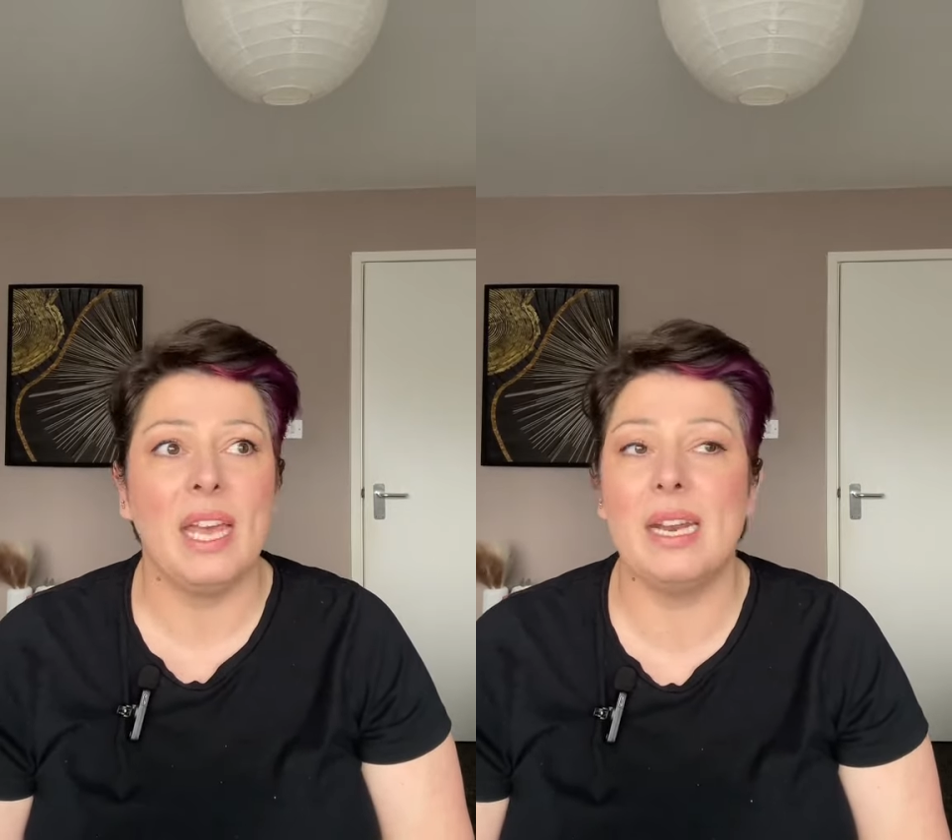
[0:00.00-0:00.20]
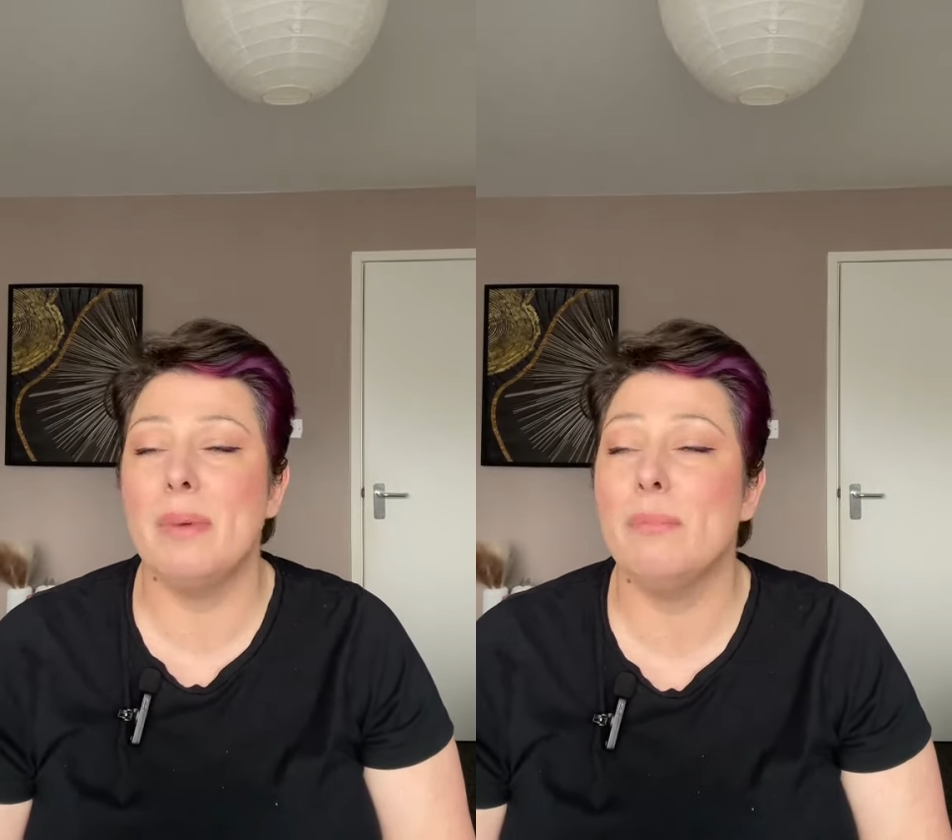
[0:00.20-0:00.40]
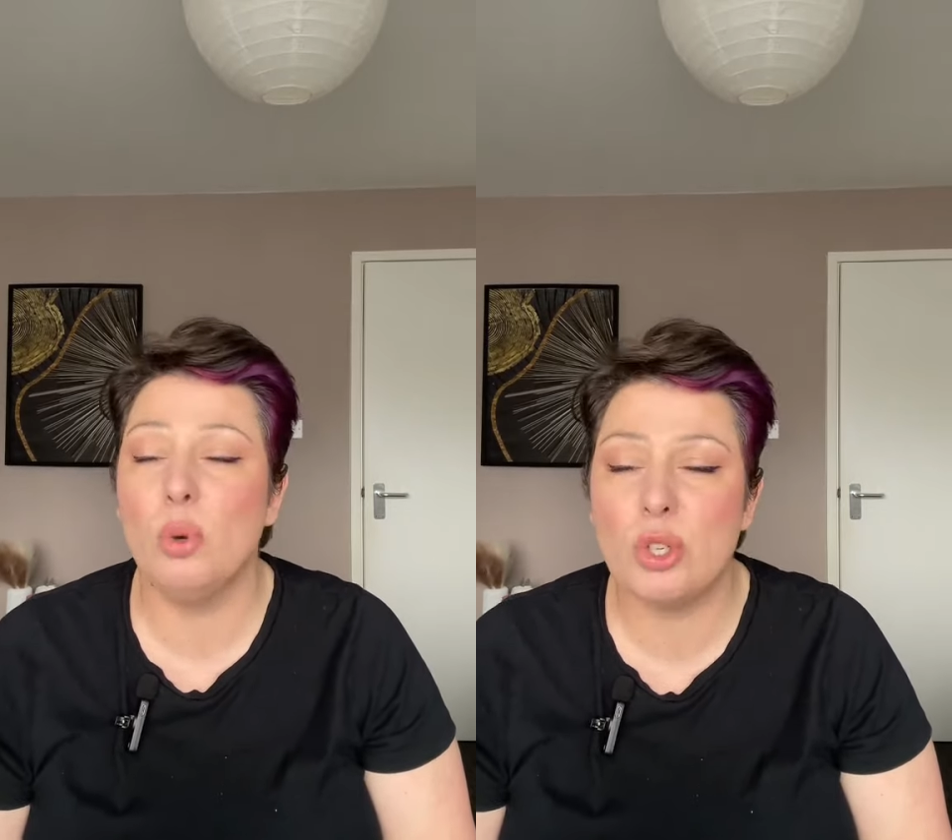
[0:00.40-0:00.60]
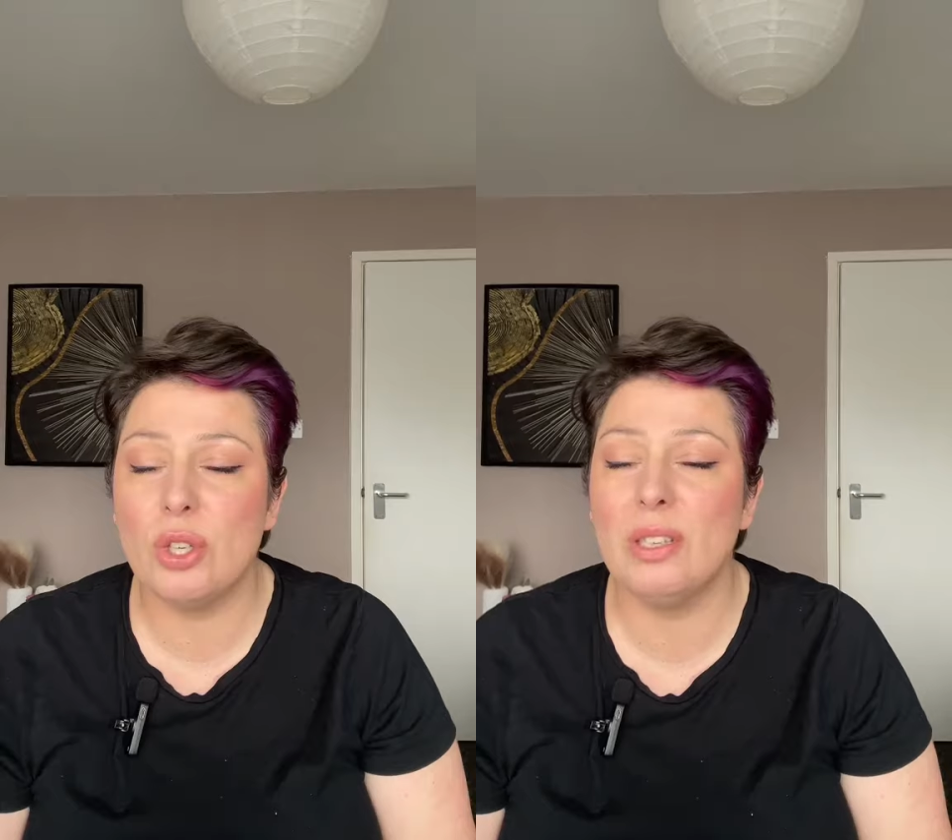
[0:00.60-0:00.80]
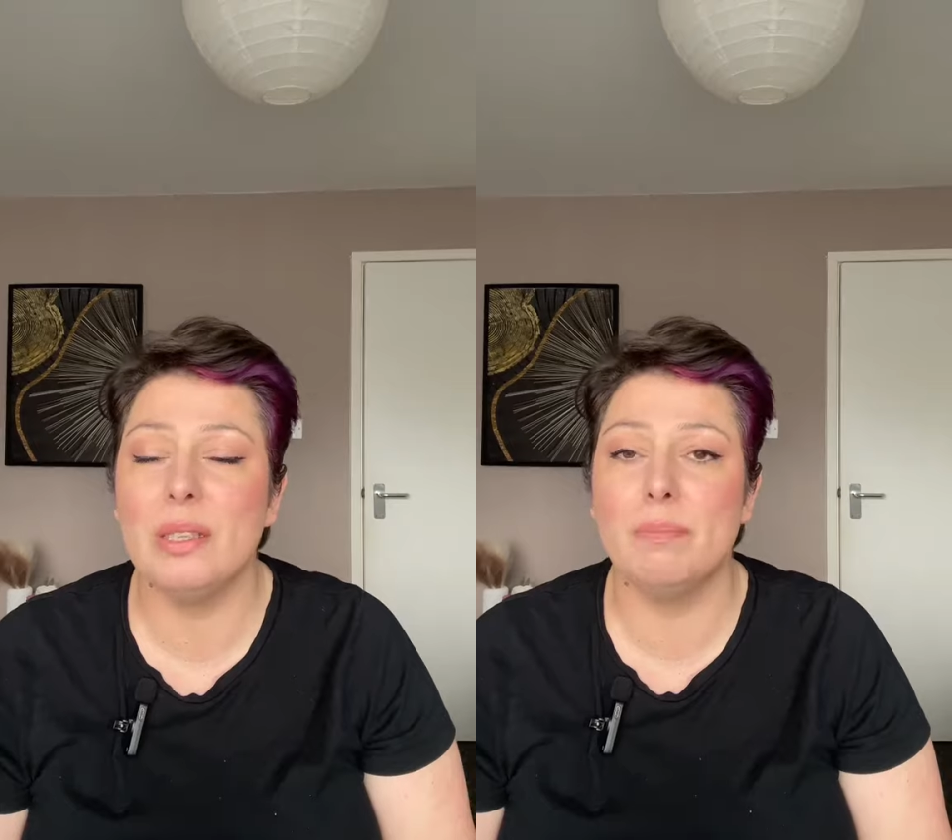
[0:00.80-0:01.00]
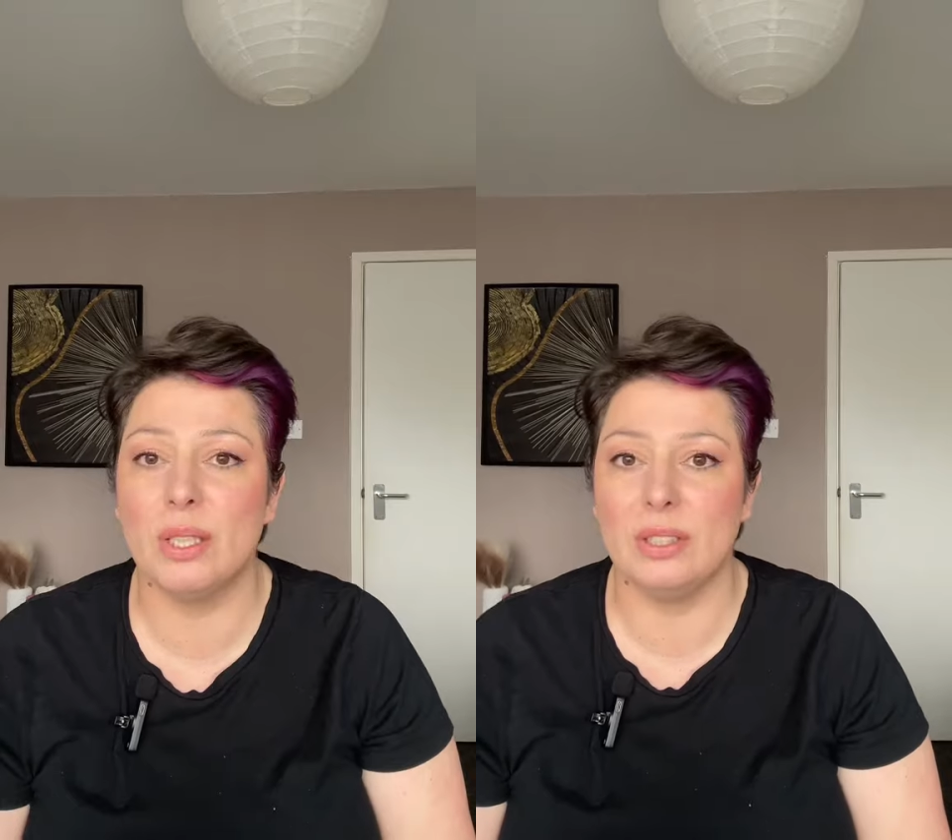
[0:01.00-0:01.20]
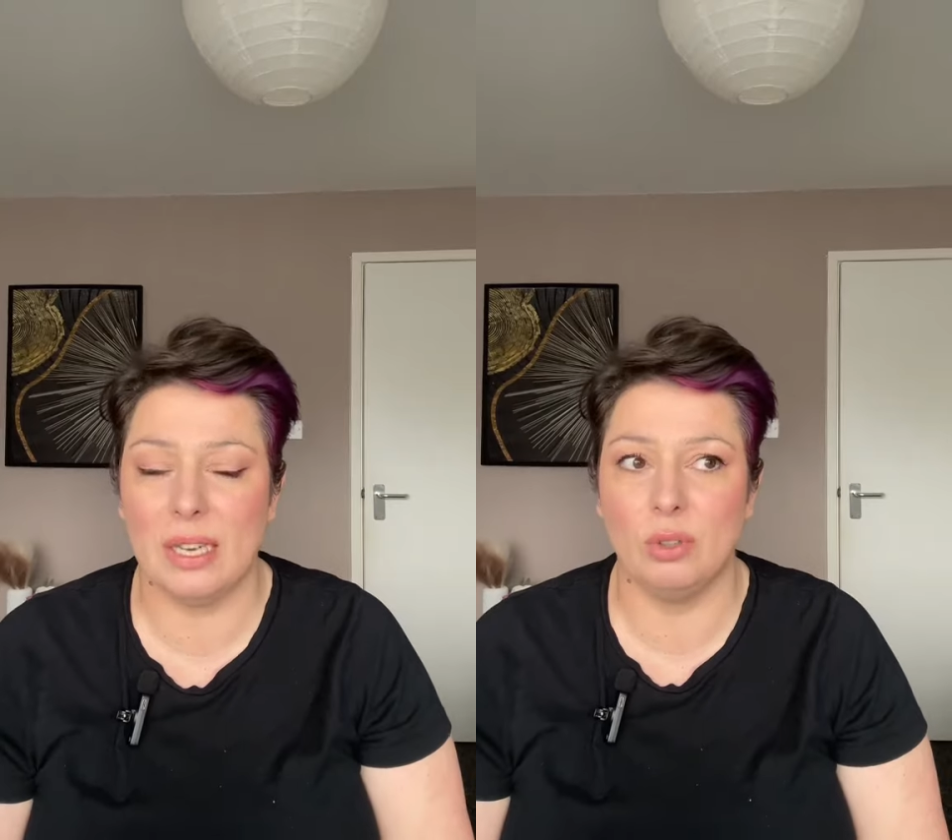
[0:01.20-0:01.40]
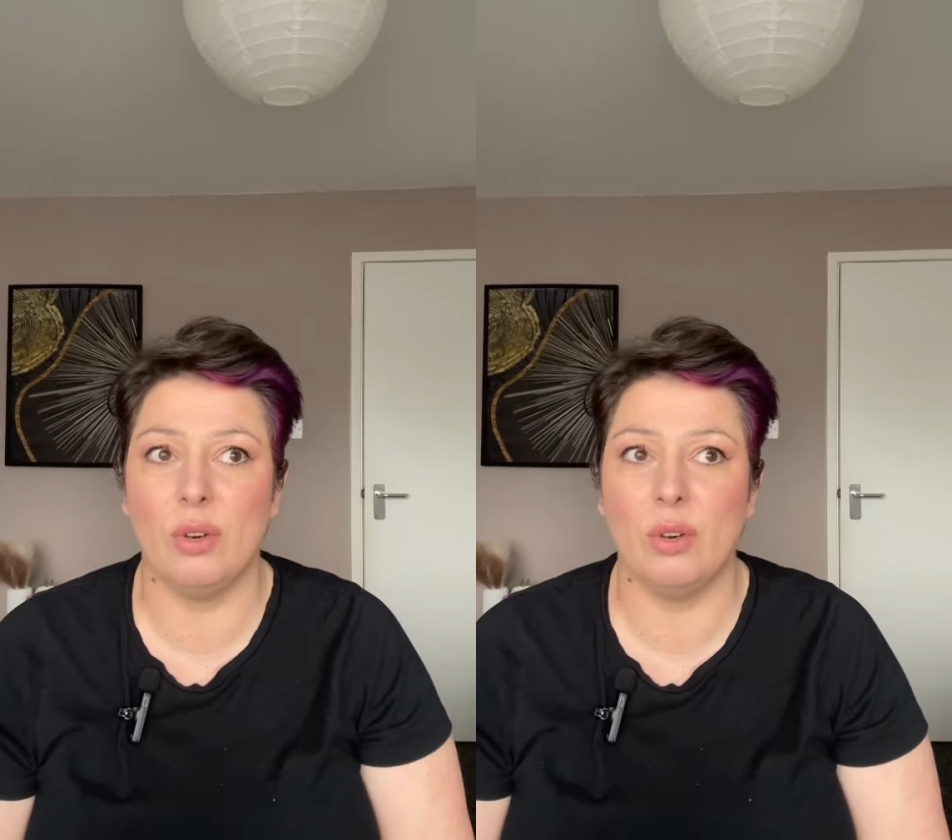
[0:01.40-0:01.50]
and I'm emotionally burnt out